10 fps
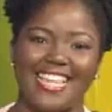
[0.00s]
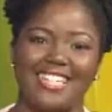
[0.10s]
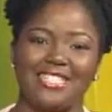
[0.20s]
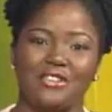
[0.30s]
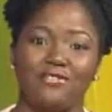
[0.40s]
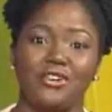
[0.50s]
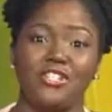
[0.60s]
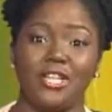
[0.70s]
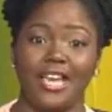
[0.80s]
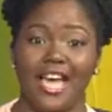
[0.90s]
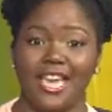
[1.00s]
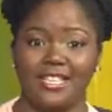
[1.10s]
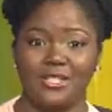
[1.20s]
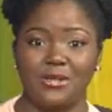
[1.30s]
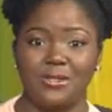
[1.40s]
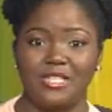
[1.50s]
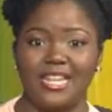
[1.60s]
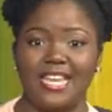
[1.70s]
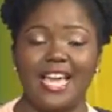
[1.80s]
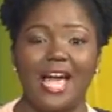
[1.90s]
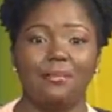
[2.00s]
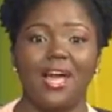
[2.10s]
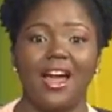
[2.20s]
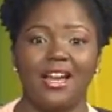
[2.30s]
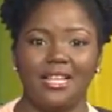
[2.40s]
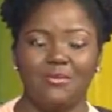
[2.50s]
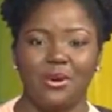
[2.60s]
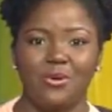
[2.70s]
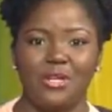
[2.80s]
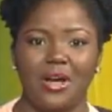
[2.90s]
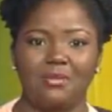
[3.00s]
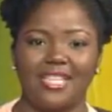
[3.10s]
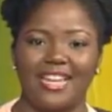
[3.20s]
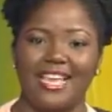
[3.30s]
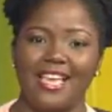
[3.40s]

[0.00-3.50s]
that's it for JIS News today. I'm Caroline Brown Thompson.